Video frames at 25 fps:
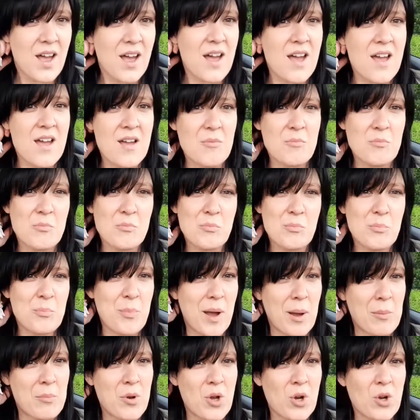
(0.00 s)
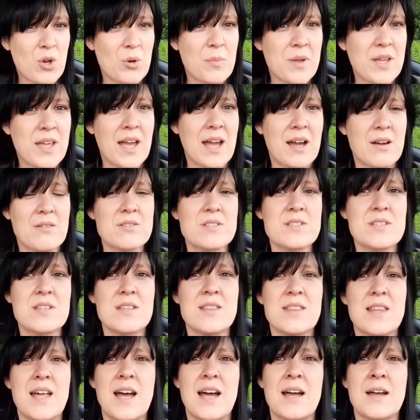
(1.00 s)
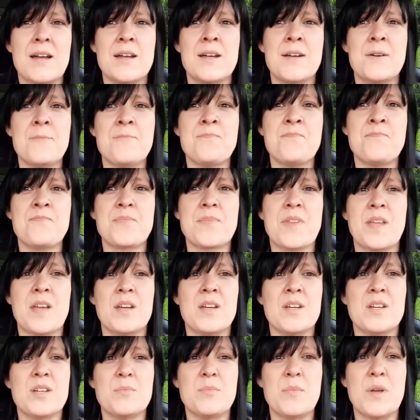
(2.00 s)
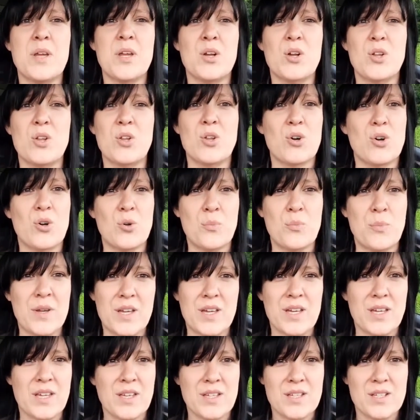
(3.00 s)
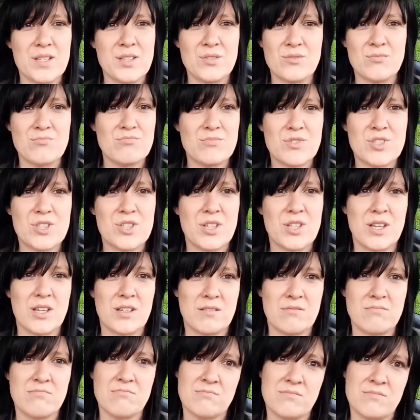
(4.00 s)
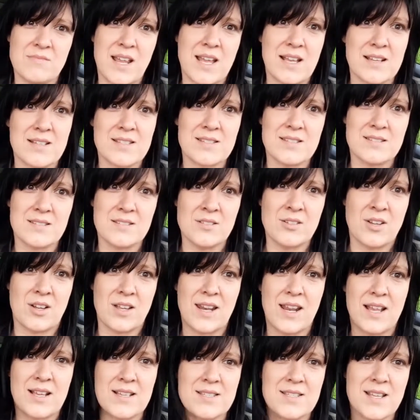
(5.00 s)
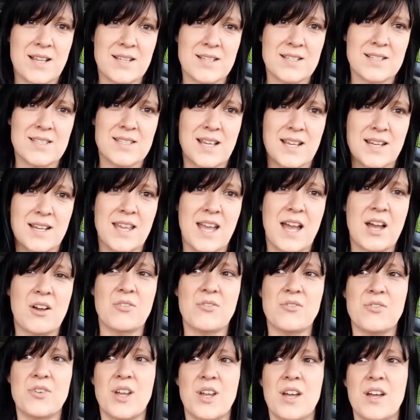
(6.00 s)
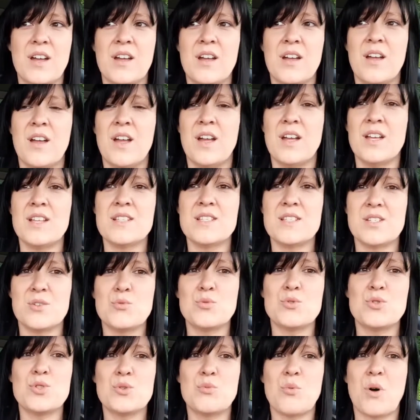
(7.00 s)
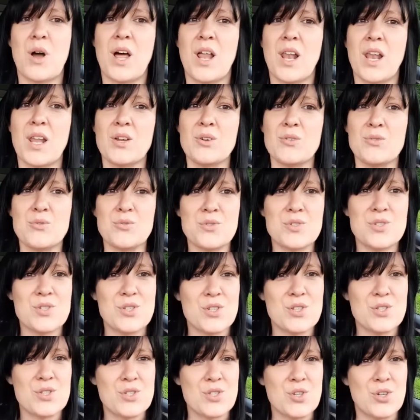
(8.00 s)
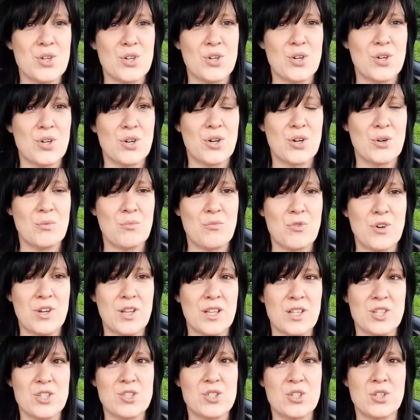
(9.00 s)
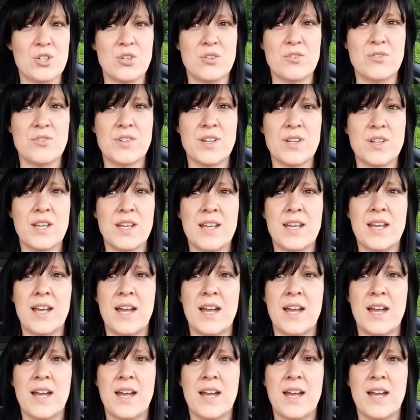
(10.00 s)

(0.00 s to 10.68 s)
But I'm not going to be counting that. It'll all be to next, not next Saturday, Saturday after, to what I lose. So I'm really chuffed.